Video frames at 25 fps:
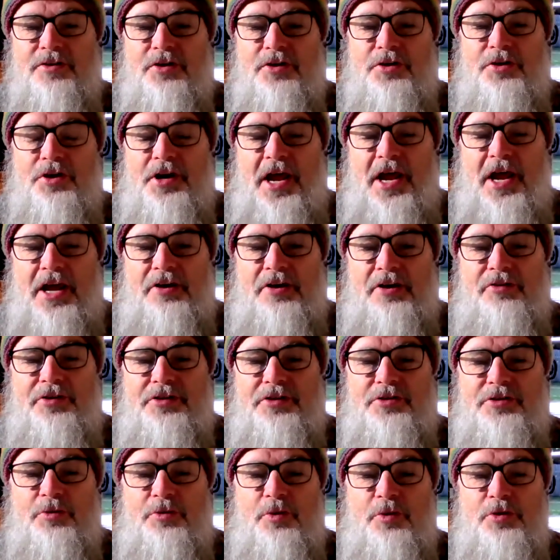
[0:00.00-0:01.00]
You're not angry
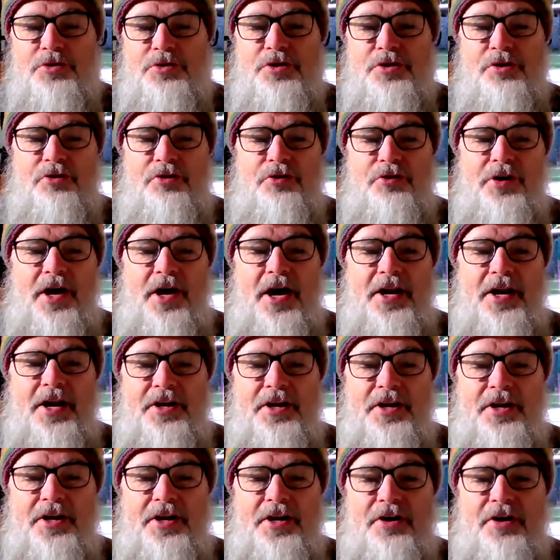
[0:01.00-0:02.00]
towards the creator.
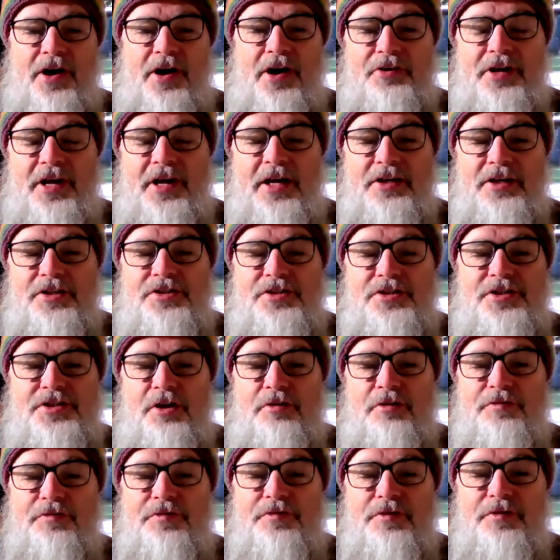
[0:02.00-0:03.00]
You're angry at
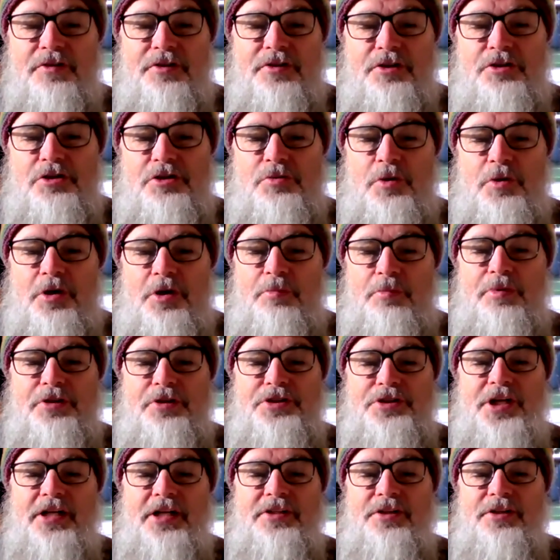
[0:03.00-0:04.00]
yourself. You just want to
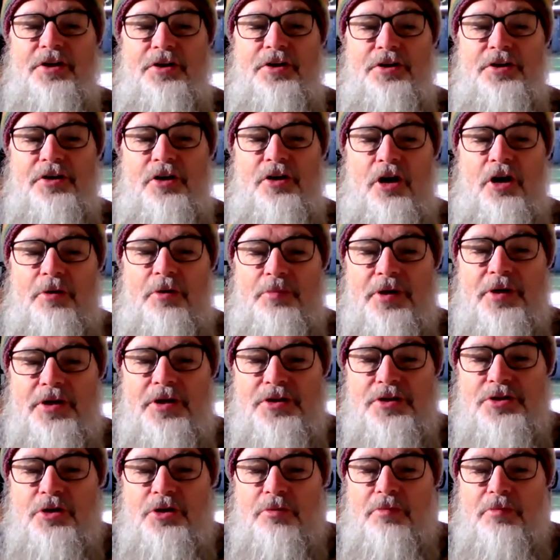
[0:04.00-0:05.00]
project it onto God
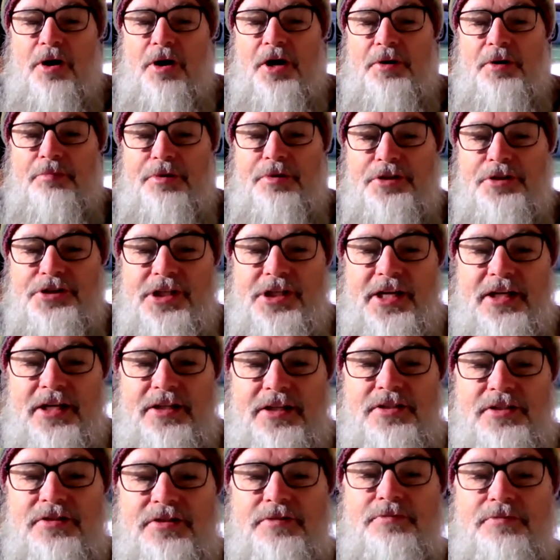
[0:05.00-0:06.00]
because your mind
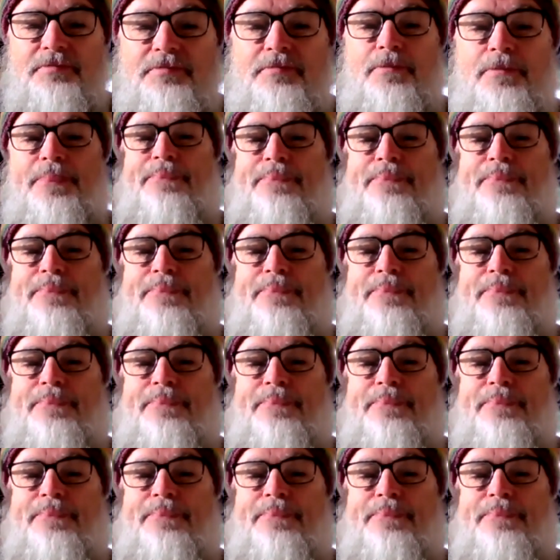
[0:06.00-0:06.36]
projects.